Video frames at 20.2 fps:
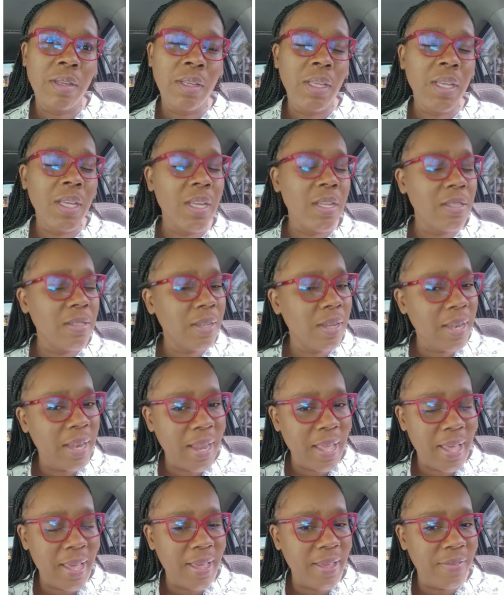key to
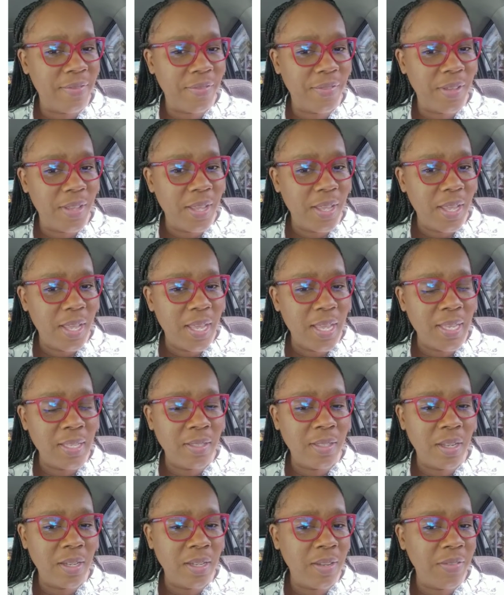life
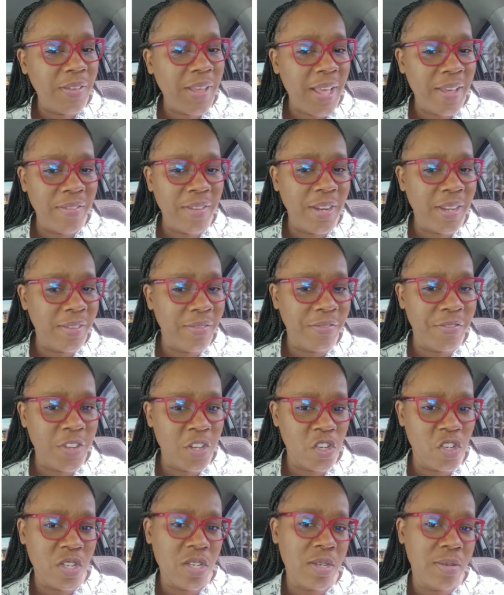is that of having a
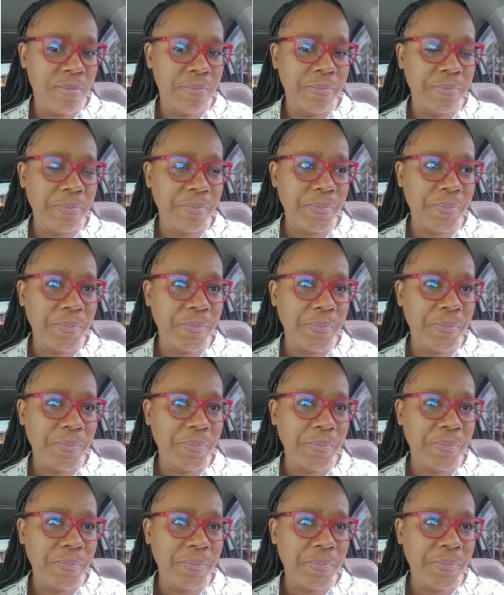vision.